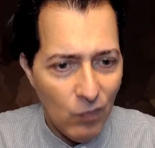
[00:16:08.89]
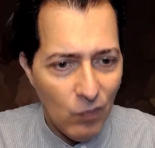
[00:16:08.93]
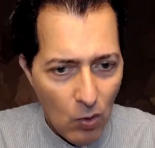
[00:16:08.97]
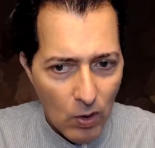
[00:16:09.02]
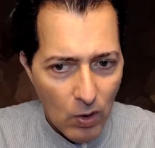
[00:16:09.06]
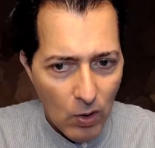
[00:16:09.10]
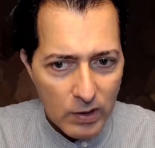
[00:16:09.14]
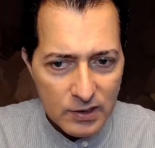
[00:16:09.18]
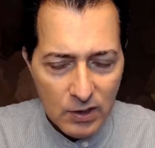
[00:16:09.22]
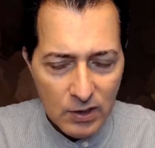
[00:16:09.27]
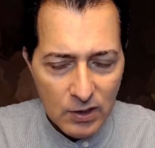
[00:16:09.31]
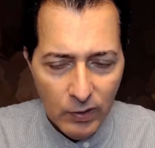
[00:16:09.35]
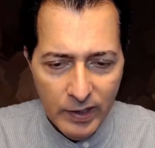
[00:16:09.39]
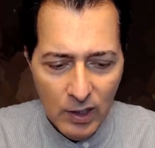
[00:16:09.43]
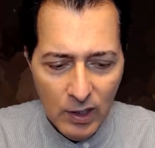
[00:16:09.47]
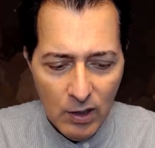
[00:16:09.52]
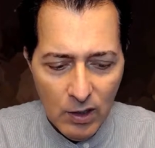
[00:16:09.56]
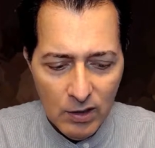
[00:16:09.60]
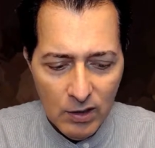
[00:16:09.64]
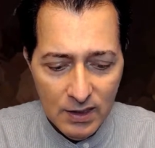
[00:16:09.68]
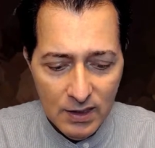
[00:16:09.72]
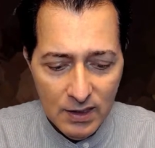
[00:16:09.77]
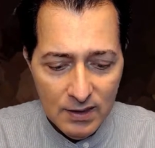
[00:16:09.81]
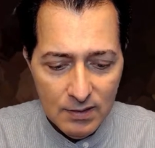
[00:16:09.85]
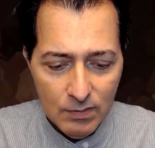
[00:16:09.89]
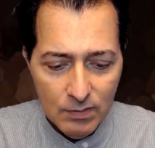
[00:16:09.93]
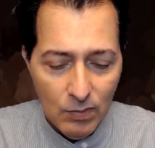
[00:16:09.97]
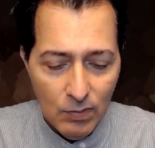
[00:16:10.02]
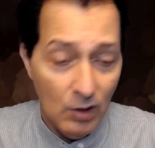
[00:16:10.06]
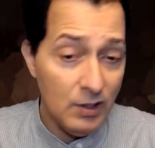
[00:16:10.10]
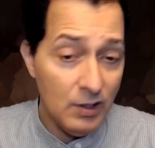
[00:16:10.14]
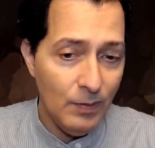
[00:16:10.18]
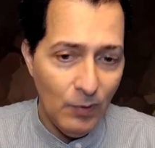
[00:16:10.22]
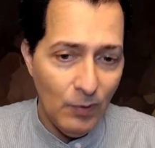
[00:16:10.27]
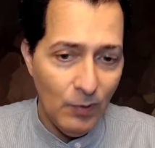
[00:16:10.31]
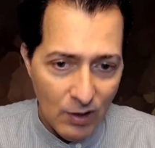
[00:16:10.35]
wars going on in
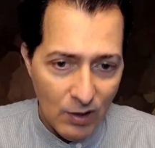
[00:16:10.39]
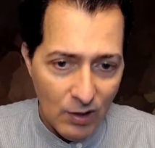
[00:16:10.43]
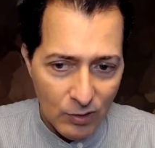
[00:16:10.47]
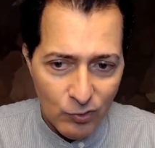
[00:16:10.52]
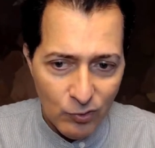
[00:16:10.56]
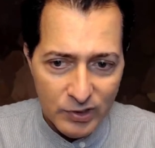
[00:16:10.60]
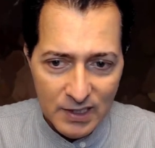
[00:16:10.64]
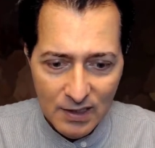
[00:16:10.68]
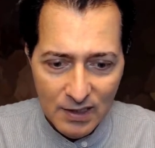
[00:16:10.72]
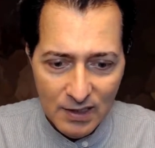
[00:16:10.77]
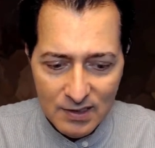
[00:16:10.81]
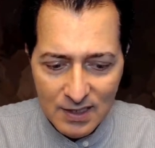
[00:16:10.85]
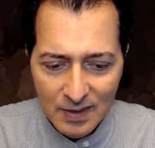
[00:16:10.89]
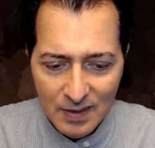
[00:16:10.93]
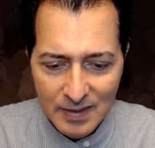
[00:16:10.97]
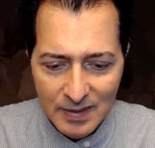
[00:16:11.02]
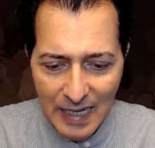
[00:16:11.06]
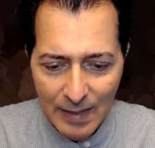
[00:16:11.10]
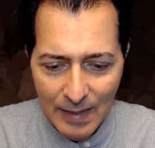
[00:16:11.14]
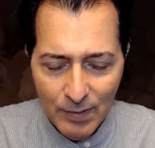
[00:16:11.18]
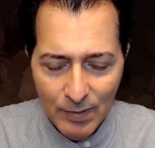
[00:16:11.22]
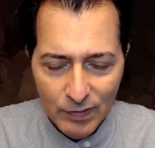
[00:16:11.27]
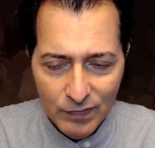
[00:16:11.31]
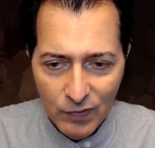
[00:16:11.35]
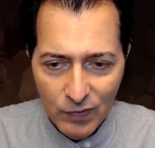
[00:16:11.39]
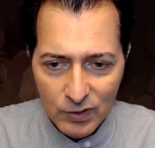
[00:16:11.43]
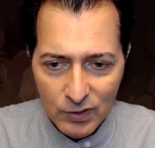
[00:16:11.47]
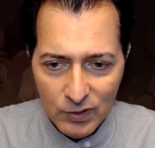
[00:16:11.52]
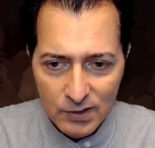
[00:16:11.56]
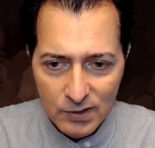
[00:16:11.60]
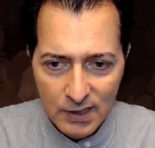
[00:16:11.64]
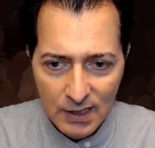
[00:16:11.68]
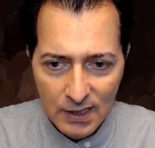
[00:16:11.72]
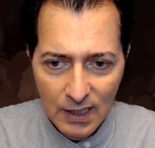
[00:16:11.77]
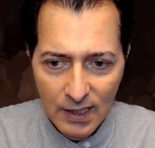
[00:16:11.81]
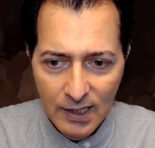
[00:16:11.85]
multiple countries at the same time,
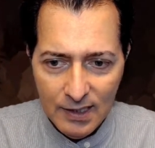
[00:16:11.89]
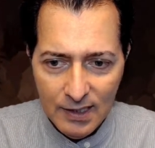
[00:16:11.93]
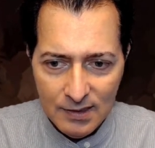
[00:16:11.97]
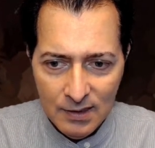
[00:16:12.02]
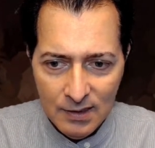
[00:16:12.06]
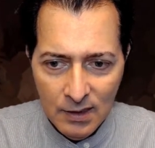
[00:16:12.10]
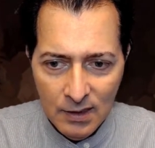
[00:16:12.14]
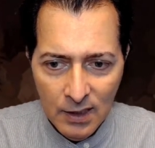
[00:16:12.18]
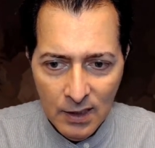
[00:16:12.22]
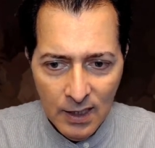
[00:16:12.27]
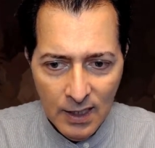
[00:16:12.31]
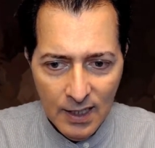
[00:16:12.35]
unfortunately, and